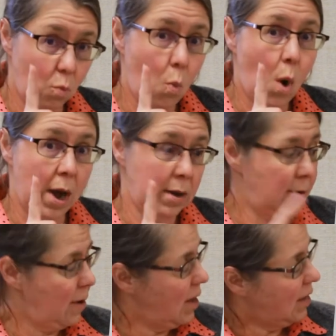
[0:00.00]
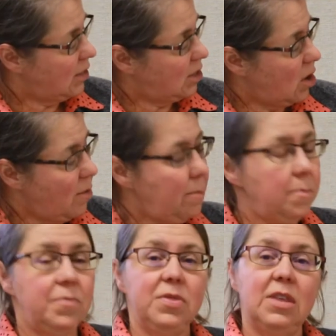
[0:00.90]
one. So
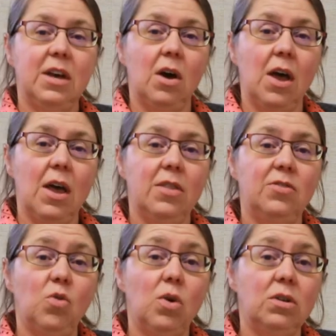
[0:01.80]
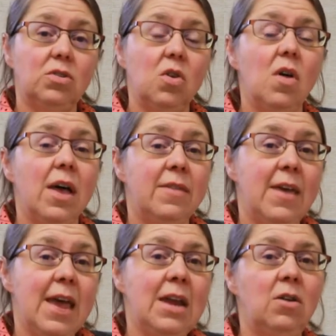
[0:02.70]
the dorsal and
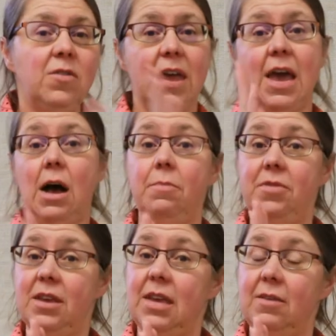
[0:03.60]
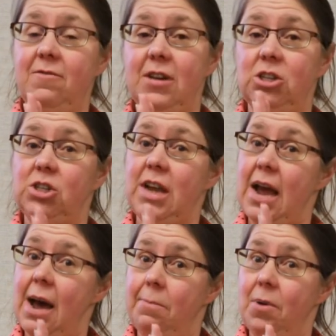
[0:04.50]
the anal, they help the fish
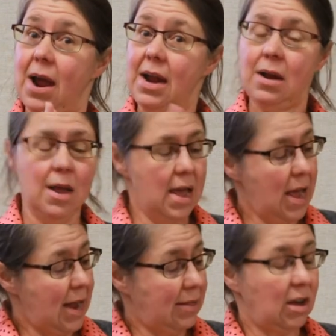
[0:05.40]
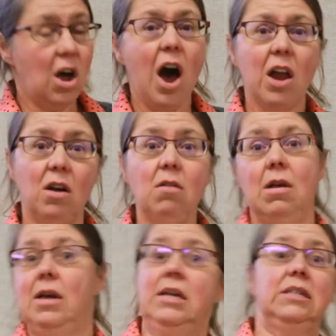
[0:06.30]
stay upright. And the caudal
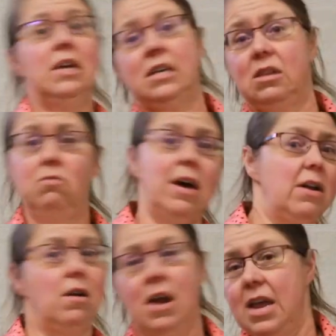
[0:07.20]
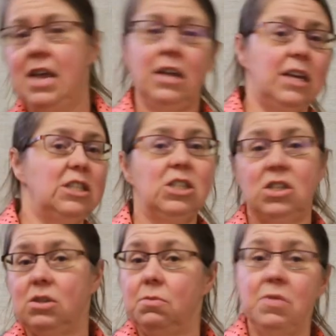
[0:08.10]
is like the rudder. It gets
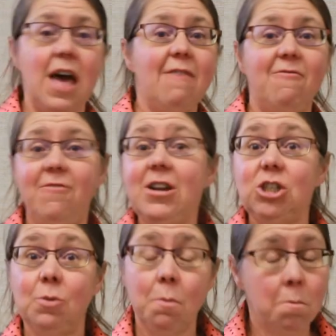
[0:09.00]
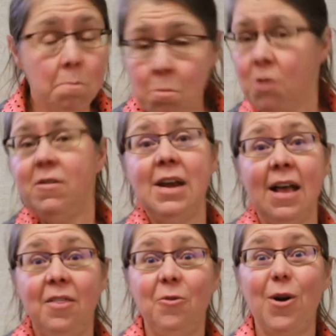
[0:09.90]
that fish moving
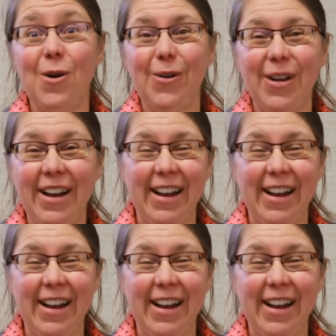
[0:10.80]
down the road.